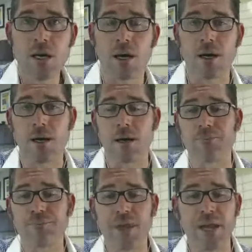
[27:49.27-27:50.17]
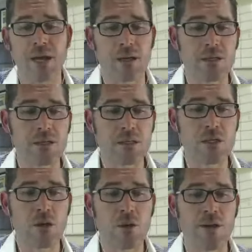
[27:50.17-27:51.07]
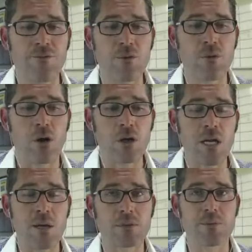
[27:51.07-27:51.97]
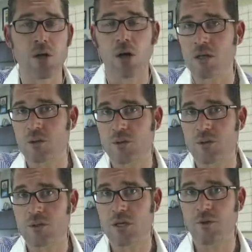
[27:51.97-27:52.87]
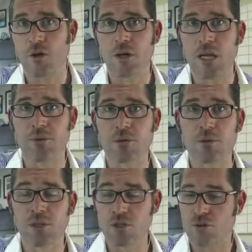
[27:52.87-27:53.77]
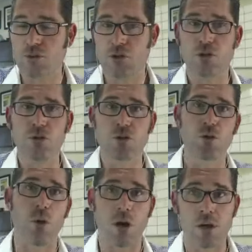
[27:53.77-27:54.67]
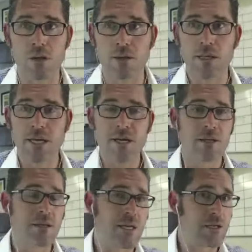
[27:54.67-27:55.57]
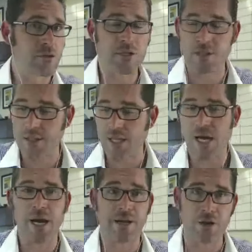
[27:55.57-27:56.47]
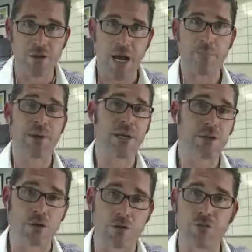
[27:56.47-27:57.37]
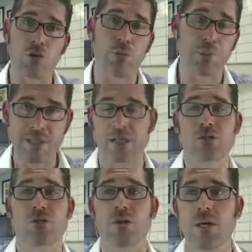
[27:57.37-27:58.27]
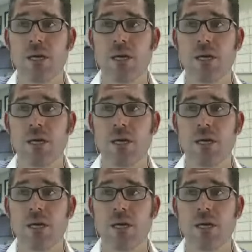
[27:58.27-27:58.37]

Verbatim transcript: Um, and you know what? If you aren't able to be honest with yourself, you aren't able to be true to who you are, then you're just lying and you're not being to your full potential.